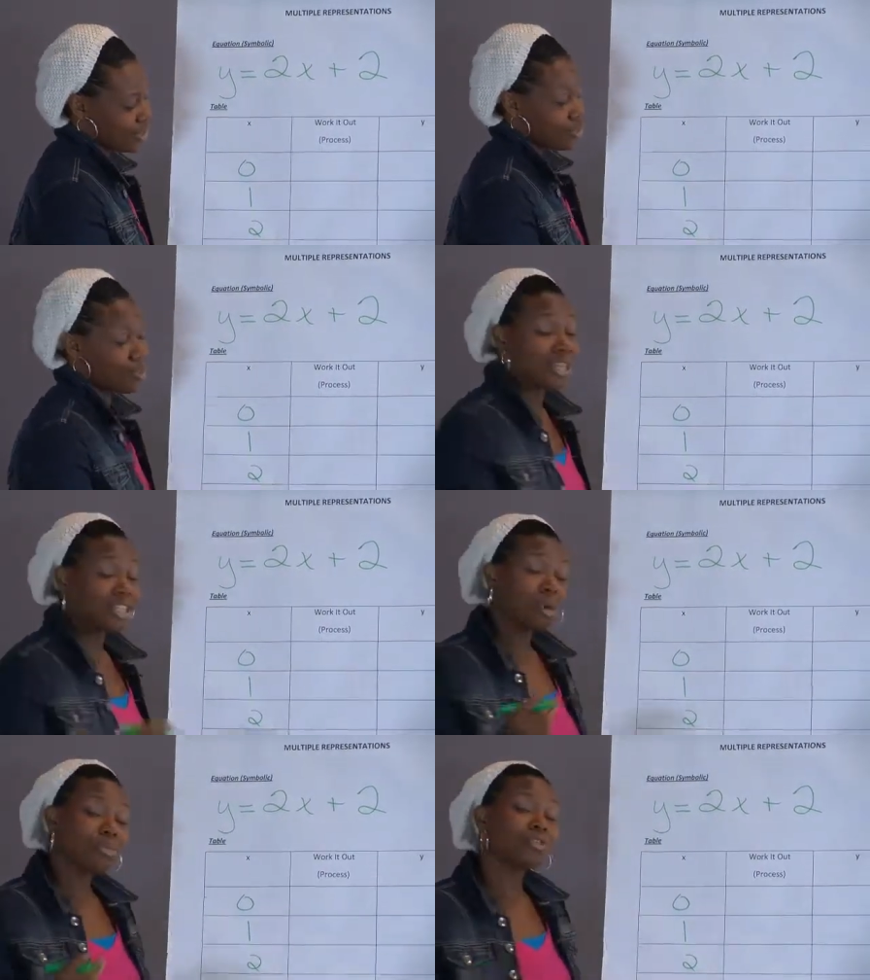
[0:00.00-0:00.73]
So my
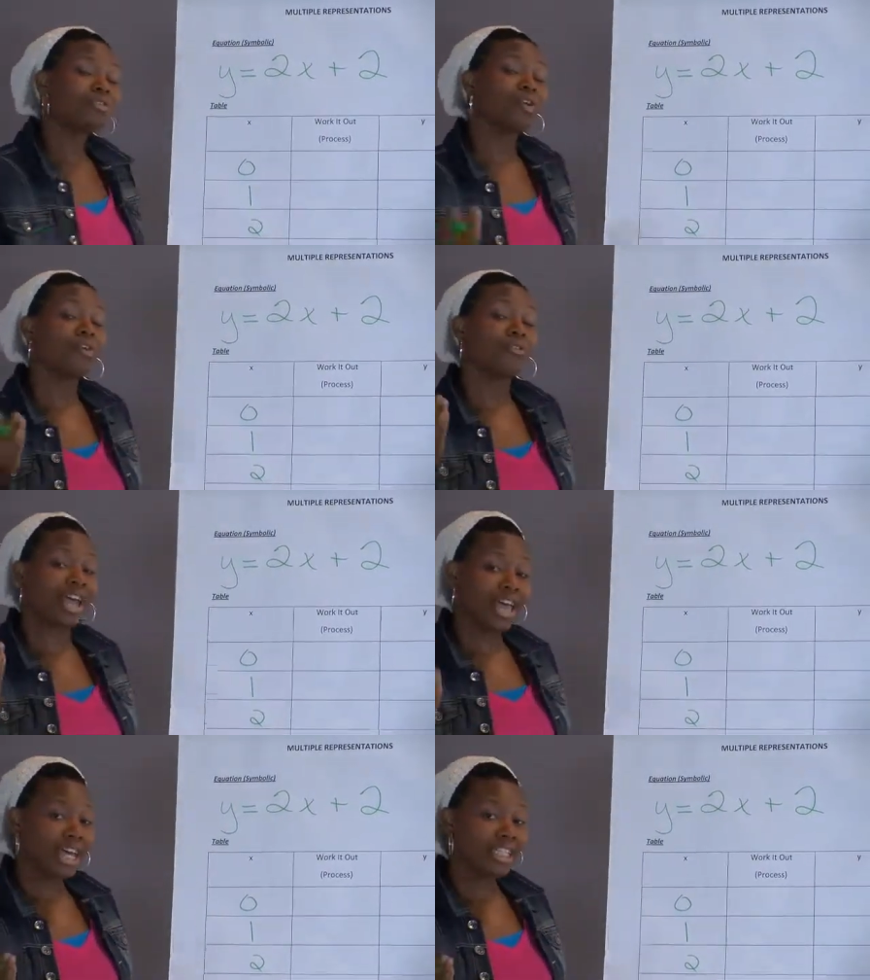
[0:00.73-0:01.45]
numbers for
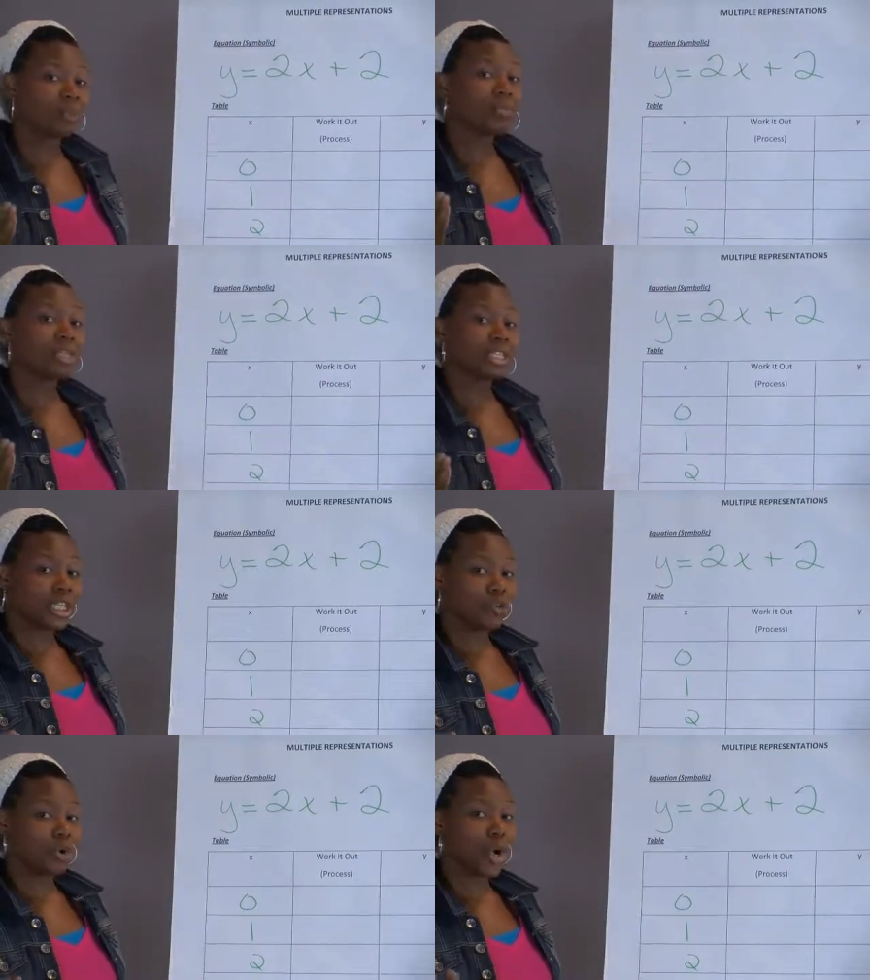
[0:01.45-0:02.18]
X will be
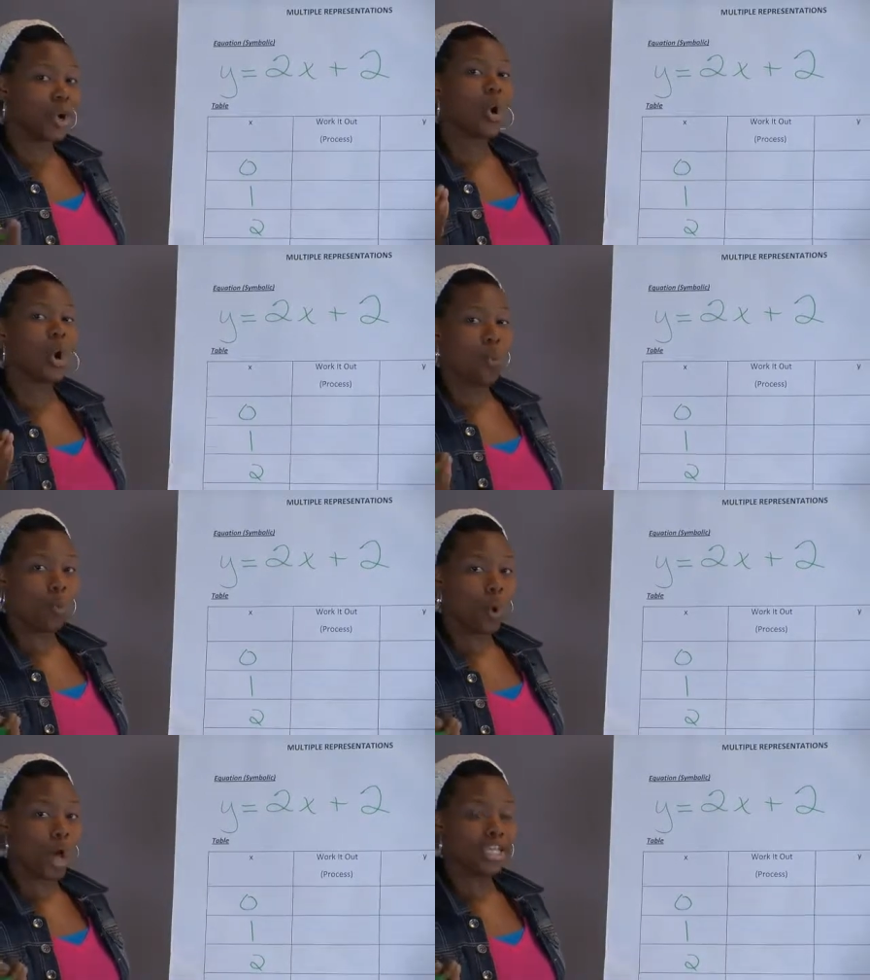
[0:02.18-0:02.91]
zero,
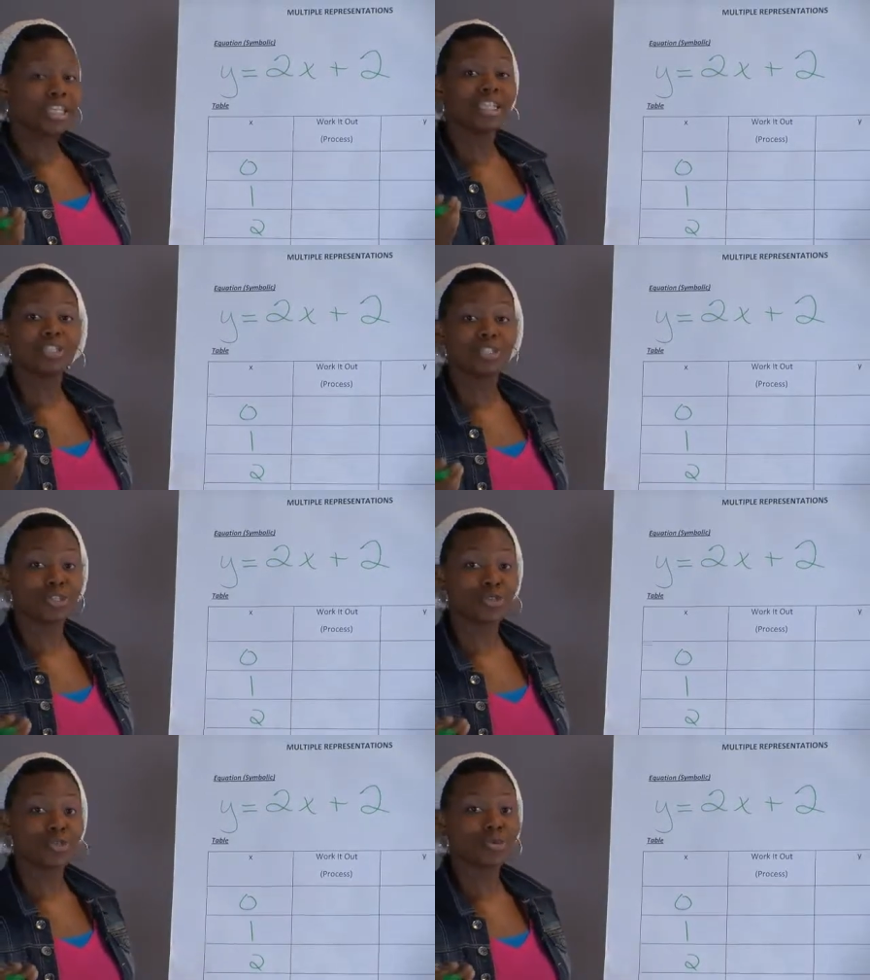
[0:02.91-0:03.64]
one,
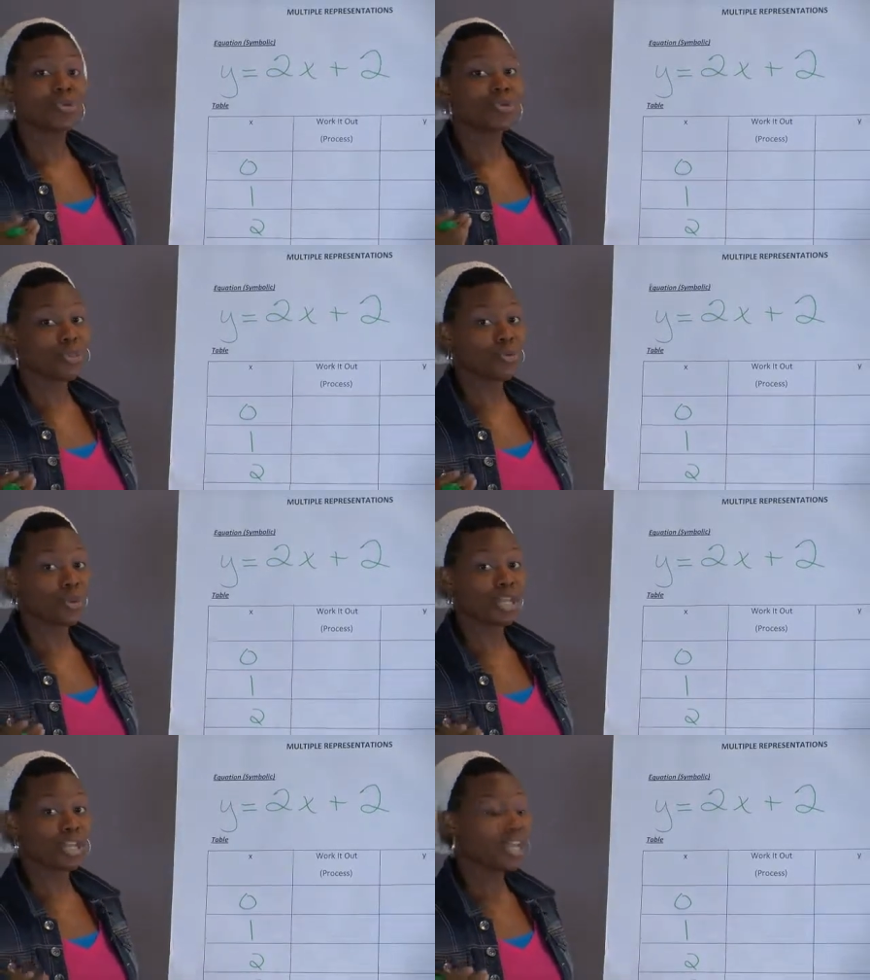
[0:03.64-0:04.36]
two,
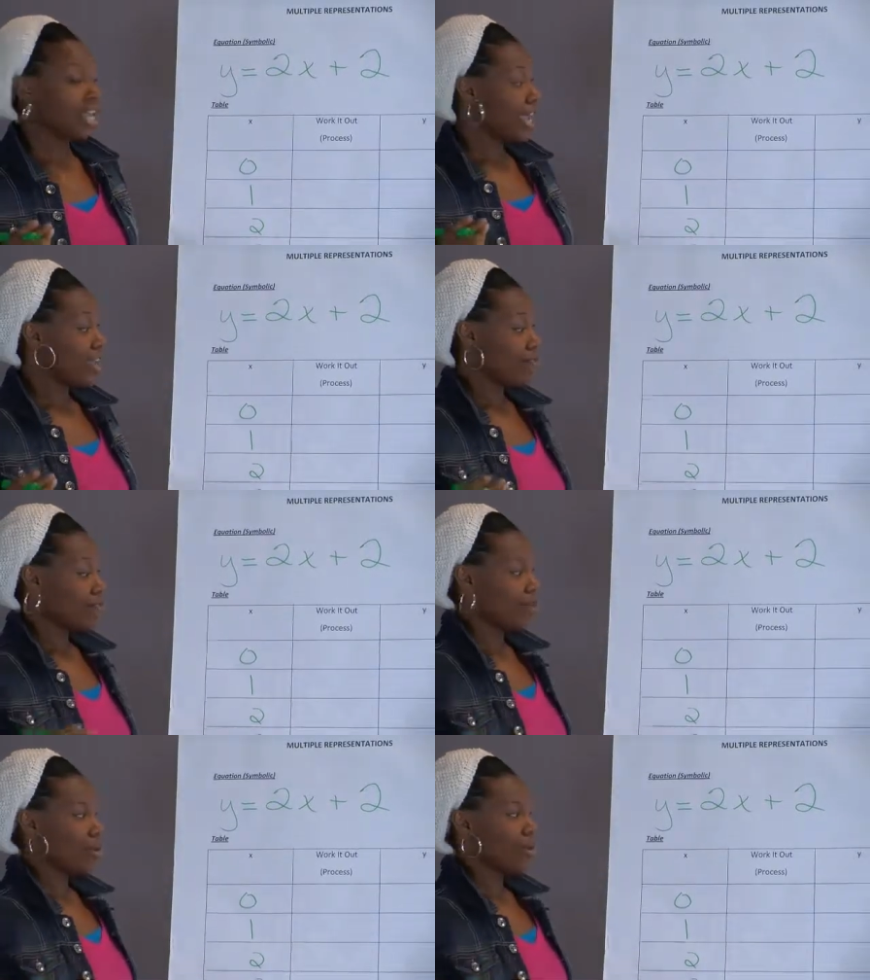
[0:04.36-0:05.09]
three, and
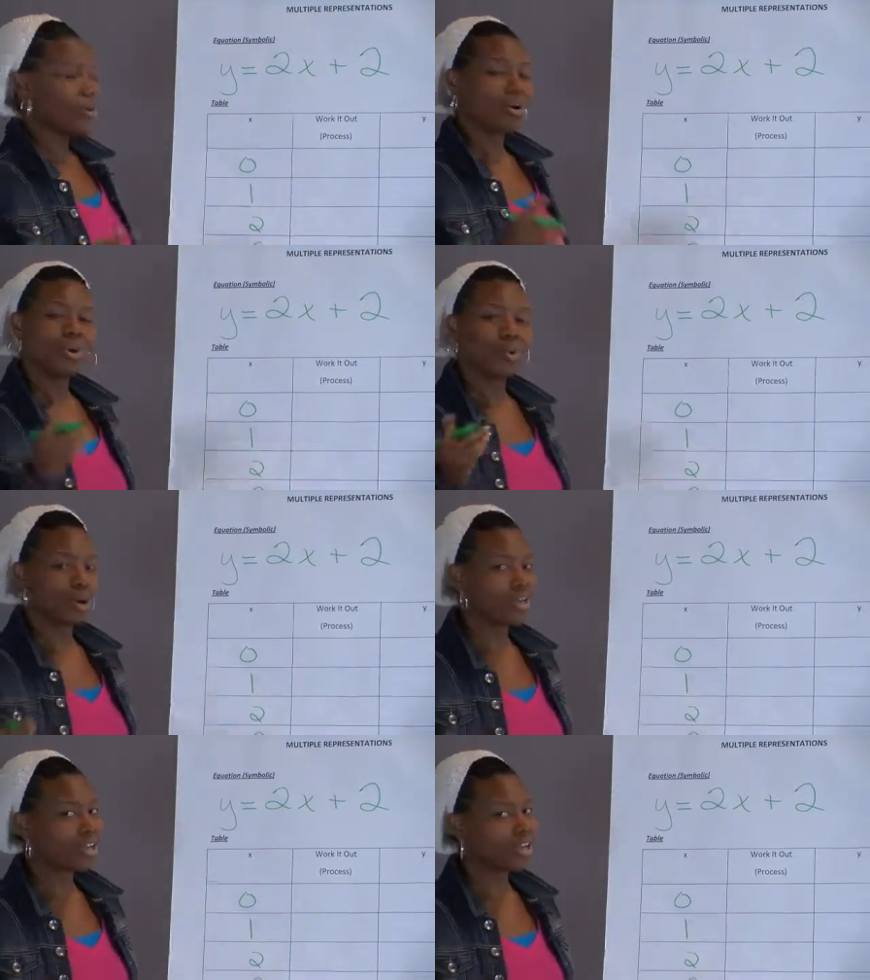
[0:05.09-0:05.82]
four. What
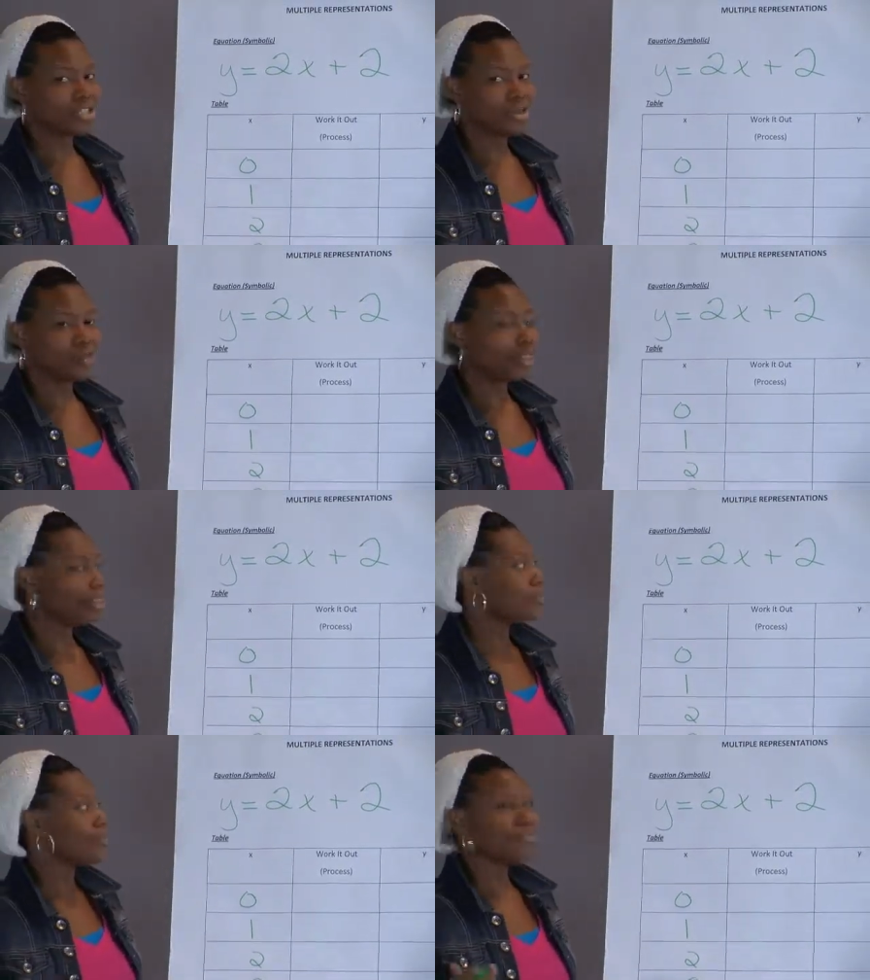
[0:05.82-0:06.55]
am I gonna do with
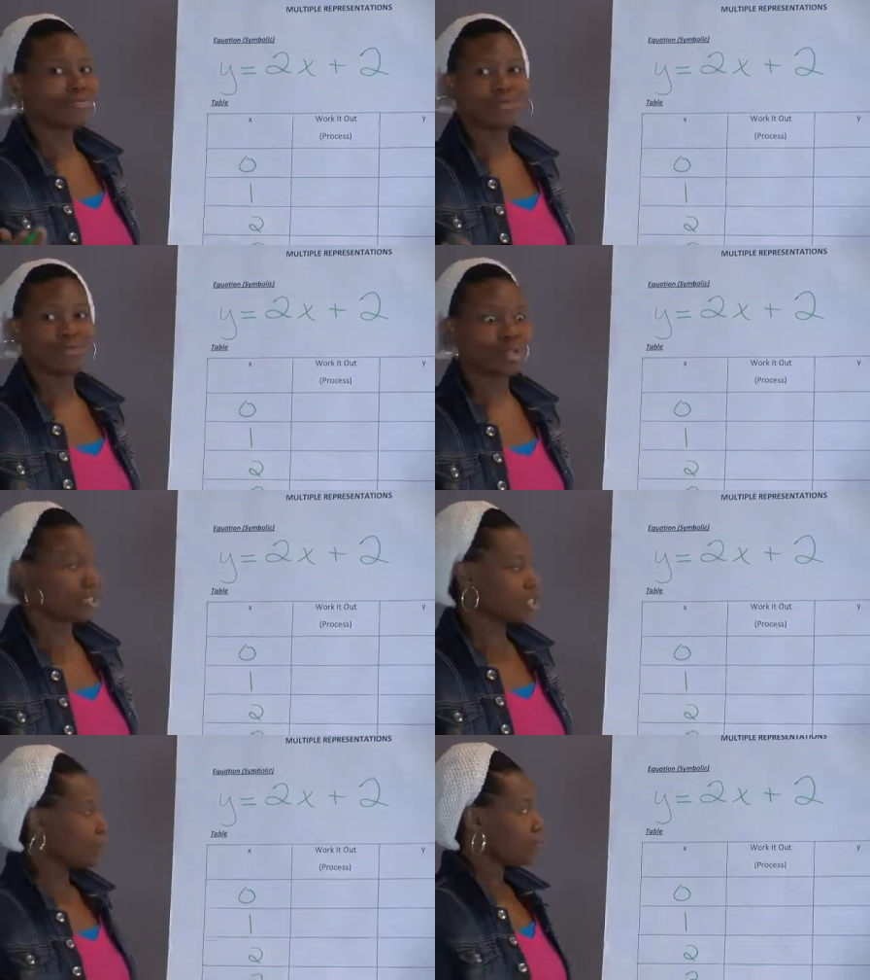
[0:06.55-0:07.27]
them? Real
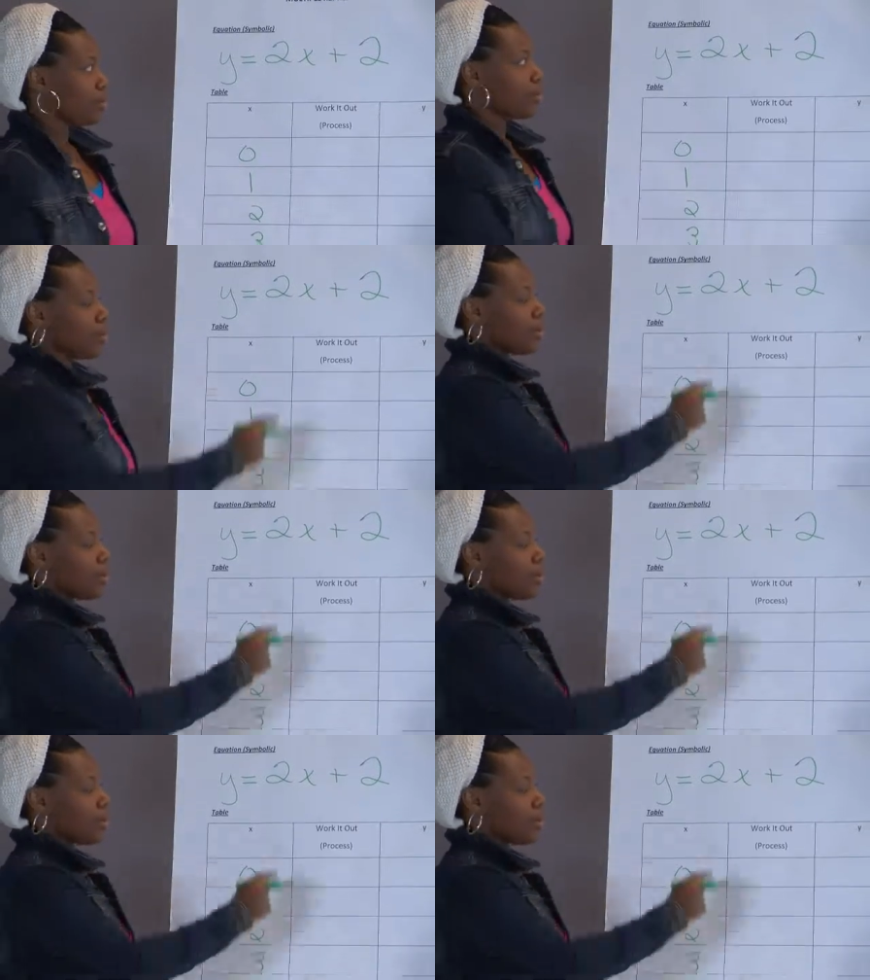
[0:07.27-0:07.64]
simple.